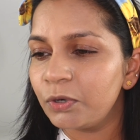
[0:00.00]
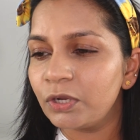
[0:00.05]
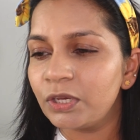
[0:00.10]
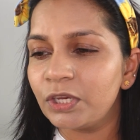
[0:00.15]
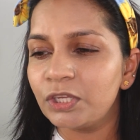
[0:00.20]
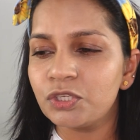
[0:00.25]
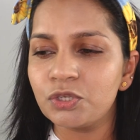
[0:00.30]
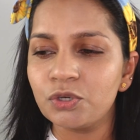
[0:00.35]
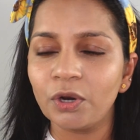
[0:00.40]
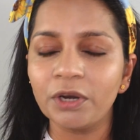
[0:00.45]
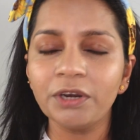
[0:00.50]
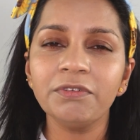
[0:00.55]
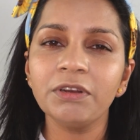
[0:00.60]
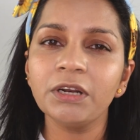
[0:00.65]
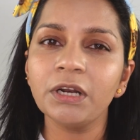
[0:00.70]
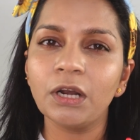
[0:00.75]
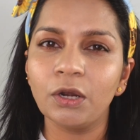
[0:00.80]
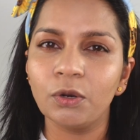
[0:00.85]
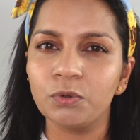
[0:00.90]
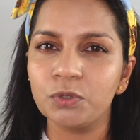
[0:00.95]
It's not
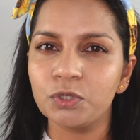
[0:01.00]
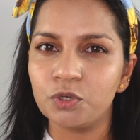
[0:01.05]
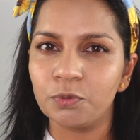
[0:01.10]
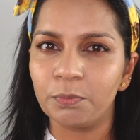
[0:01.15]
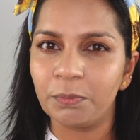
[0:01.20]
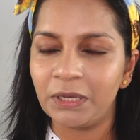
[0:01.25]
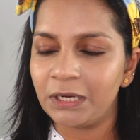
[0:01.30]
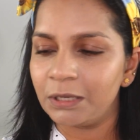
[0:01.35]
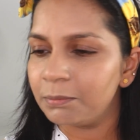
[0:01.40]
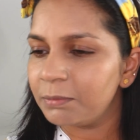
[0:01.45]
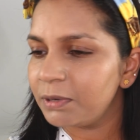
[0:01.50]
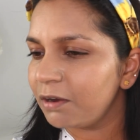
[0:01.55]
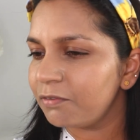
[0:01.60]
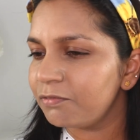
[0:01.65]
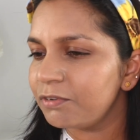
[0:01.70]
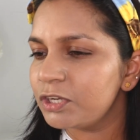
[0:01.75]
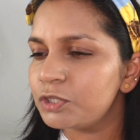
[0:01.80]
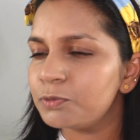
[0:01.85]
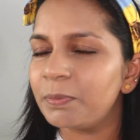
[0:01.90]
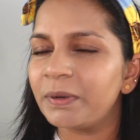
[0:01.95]
even close to medium
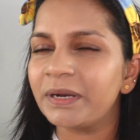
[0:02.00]
coverage,